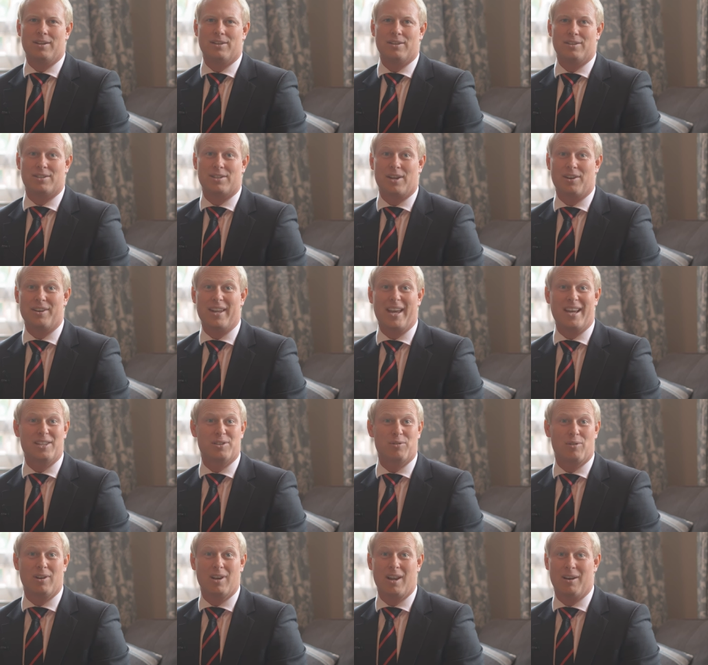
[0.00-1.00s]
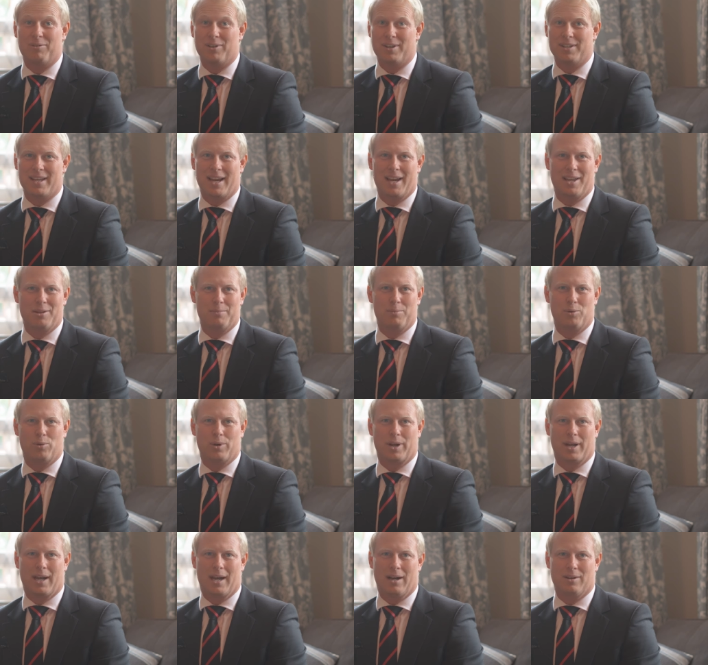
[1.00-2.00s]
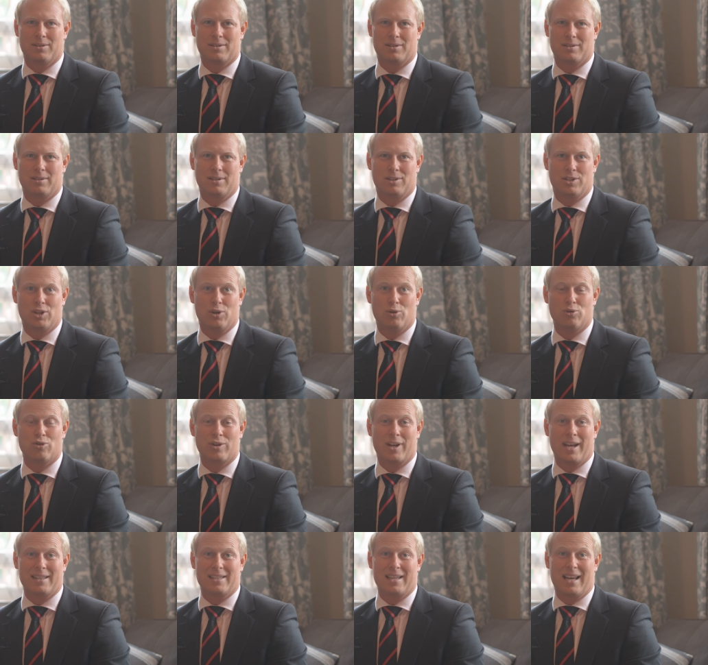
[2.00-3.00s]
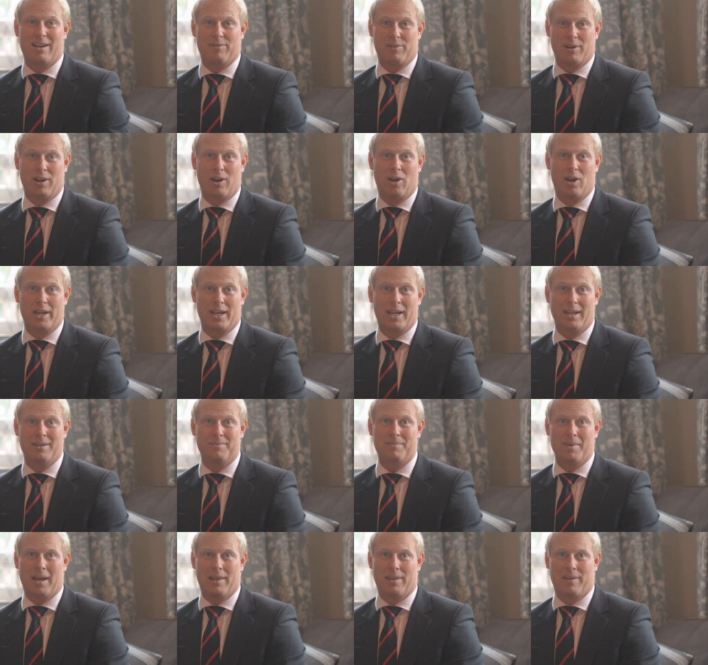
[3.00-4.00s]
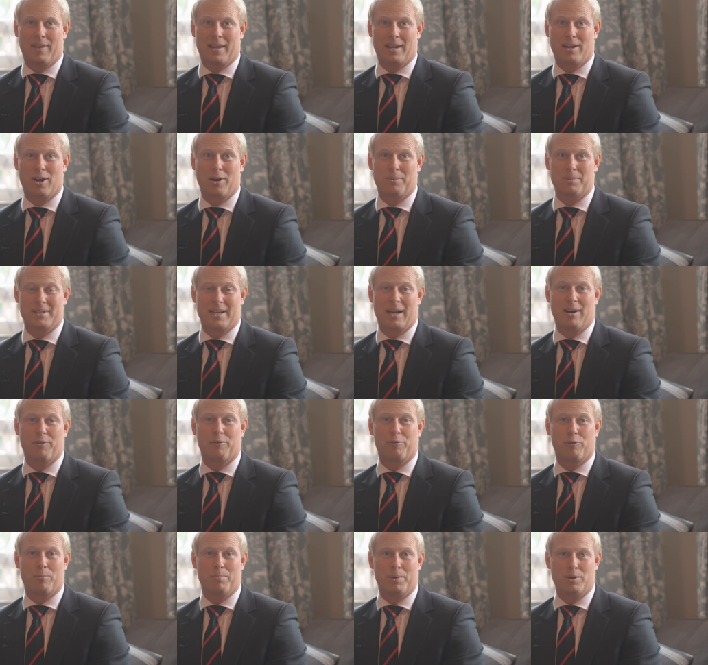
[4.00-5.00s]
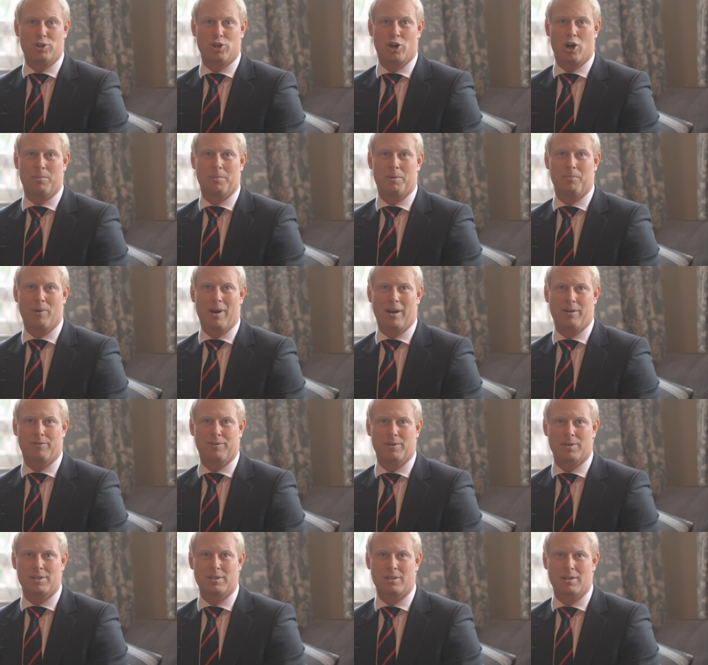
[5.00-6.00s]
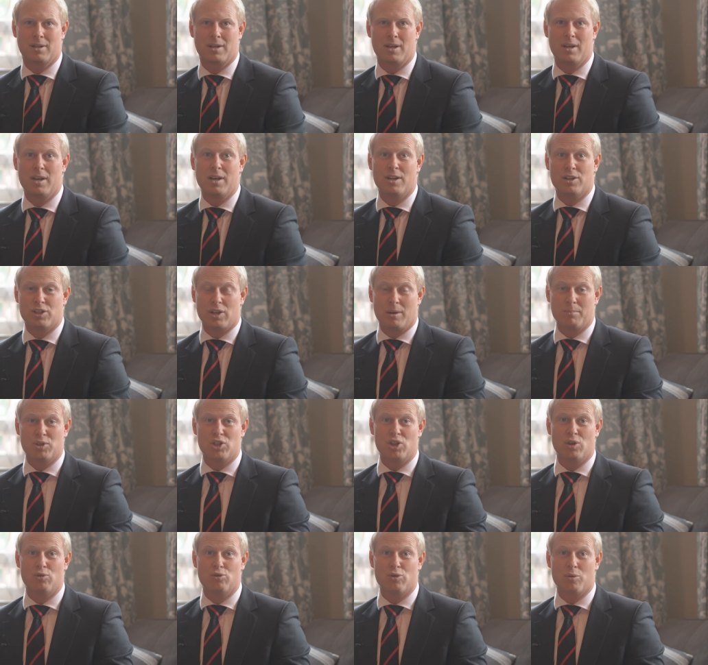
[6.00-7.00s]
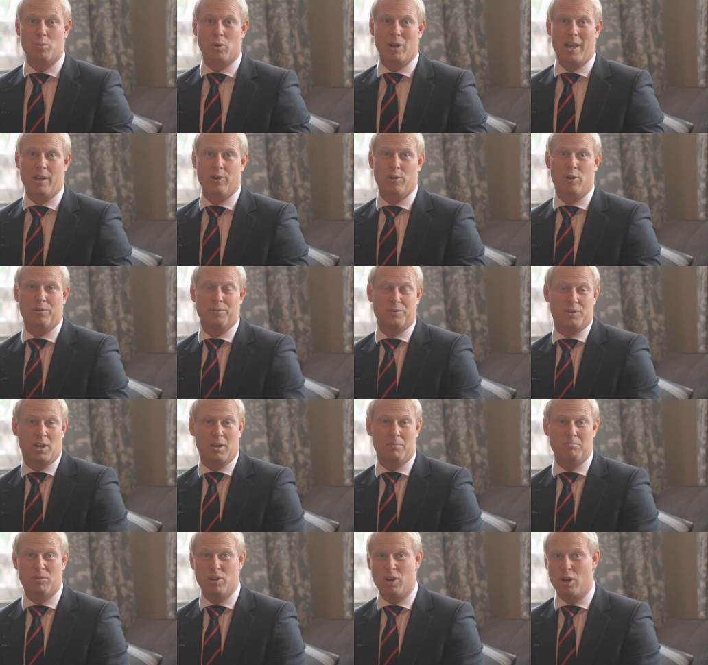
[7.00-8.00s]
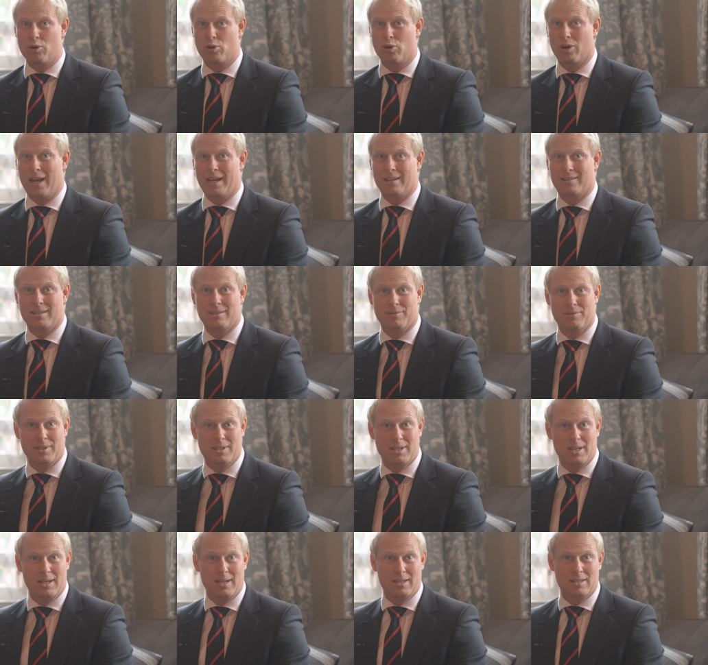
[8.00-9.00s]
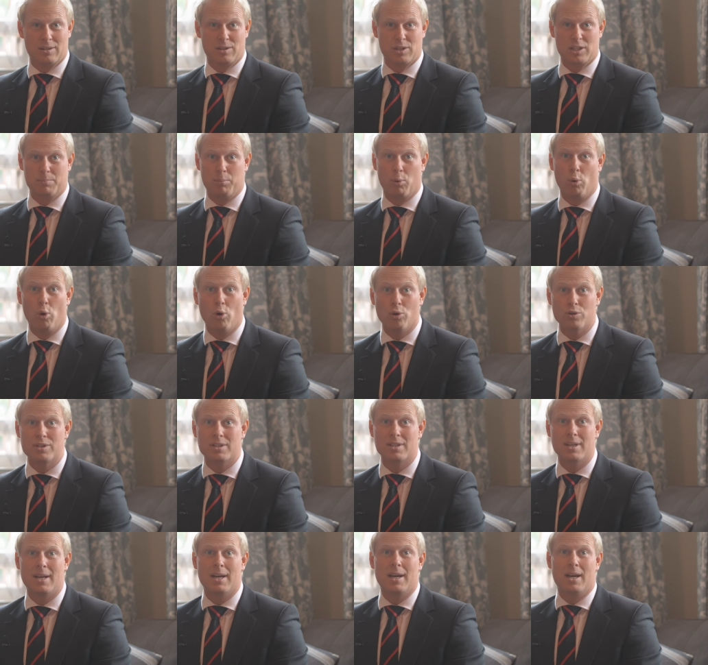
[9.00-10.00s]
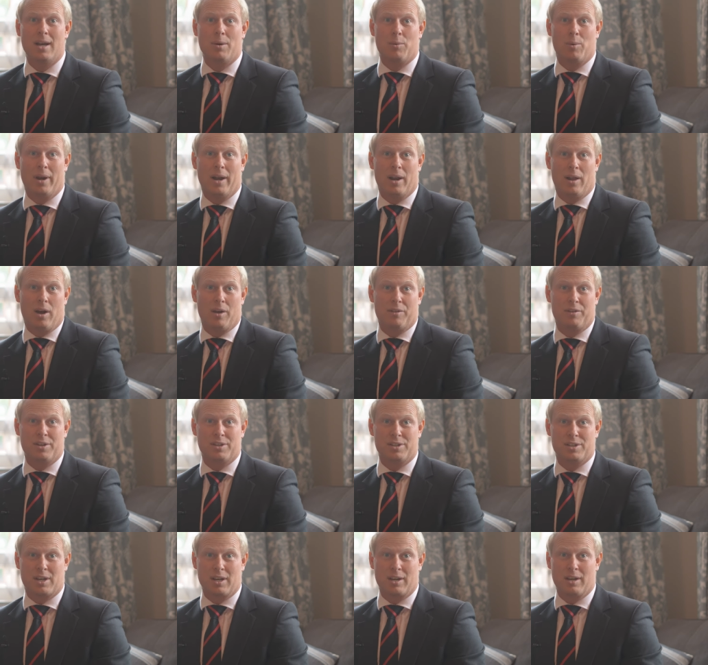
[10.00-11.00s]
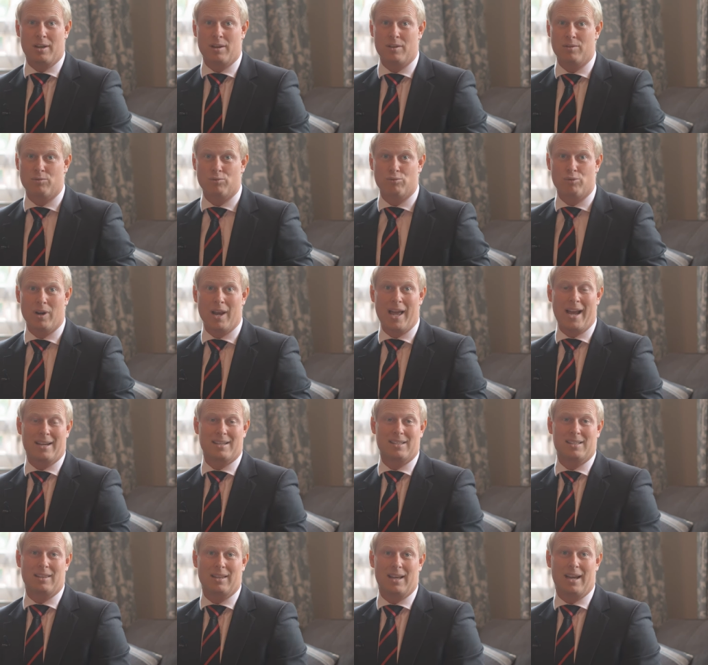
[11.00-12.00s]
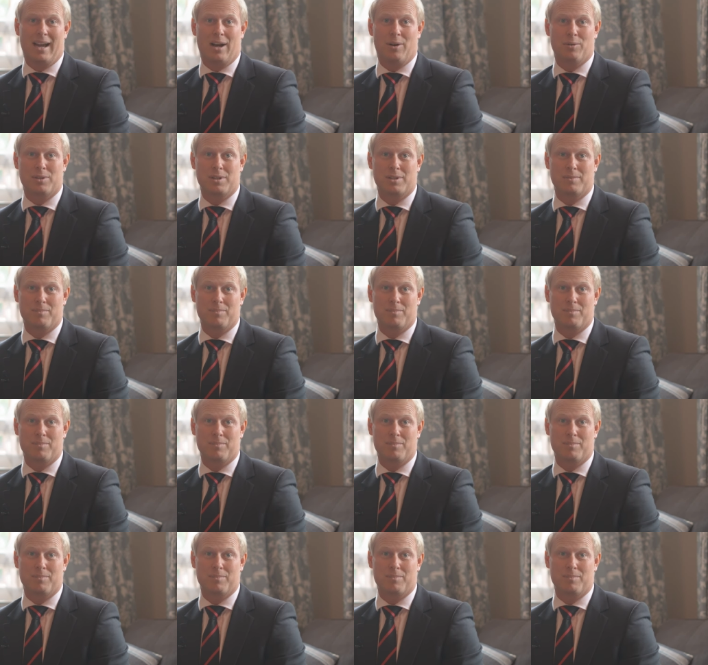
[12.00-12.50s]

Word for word: Sundays are a lovely day in the boarding children get to have a lie-in and then they come down for a pyjama breakfast. Some children will head off to local activities and sports, while others can relax in the house.